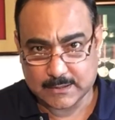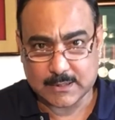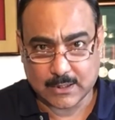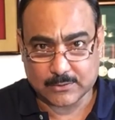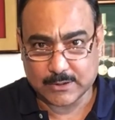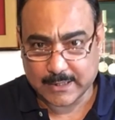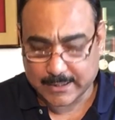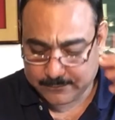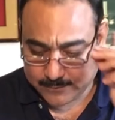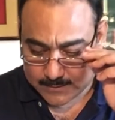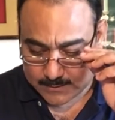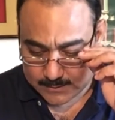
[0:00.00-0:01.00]
how the life
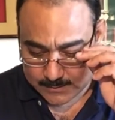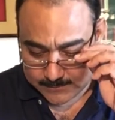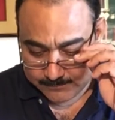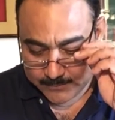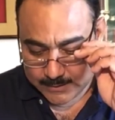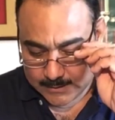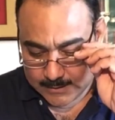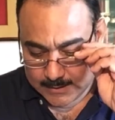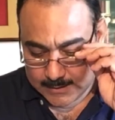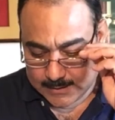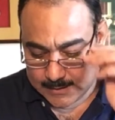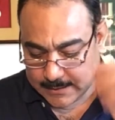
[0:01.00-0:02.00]
is.
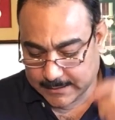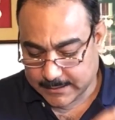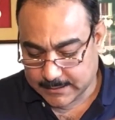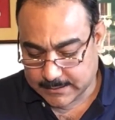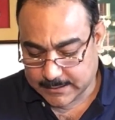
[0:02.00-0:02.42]
In